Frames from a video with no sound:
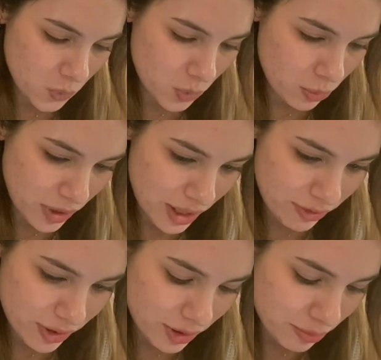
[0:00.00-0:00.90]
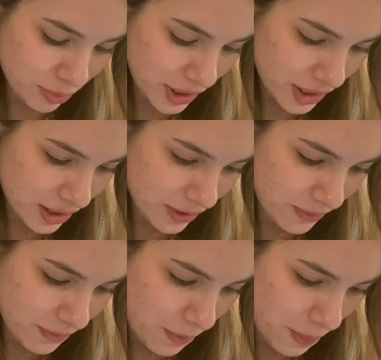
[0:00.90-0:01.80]
whatever, but
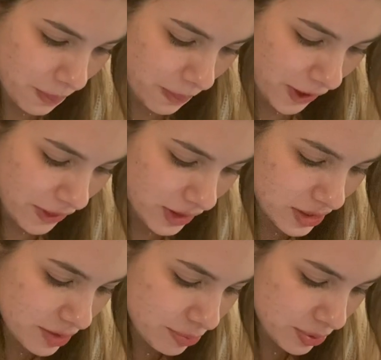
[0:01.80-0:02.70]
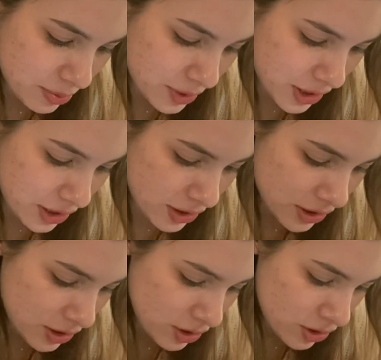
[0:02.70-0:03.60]
I think that's a pretty
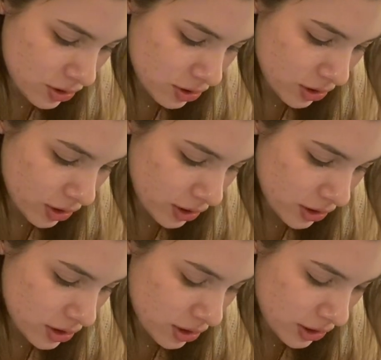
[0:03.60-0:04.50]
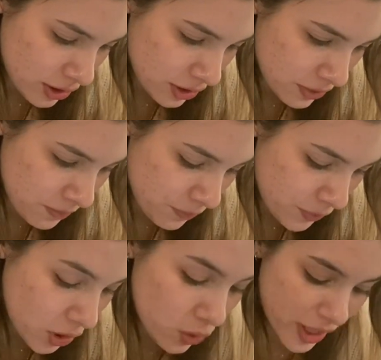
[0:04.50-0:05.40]
good start.
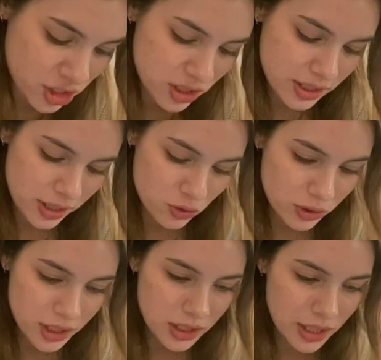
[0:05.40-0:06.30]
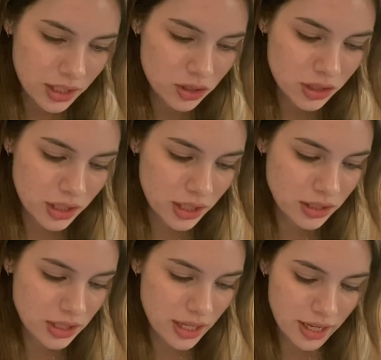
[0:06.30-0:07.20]
Oh, I should schedule in like cooking
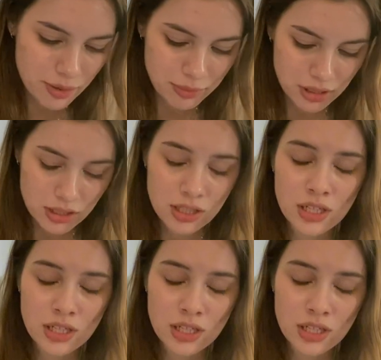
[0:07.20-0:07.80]
time and